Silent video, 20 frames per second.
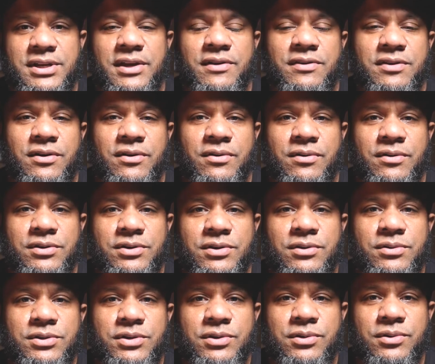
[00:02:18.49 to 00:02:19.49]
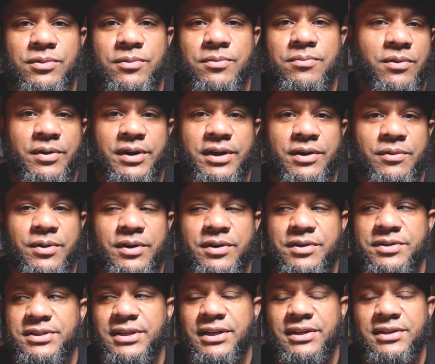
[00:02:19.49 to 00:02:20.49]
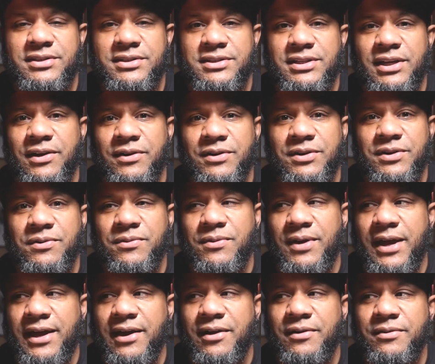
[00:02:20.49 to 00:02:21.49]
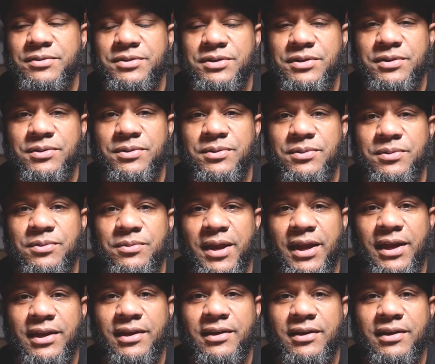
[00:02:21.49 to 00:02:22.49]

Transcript: out there on YouTube or anywhere else that tell you how to paint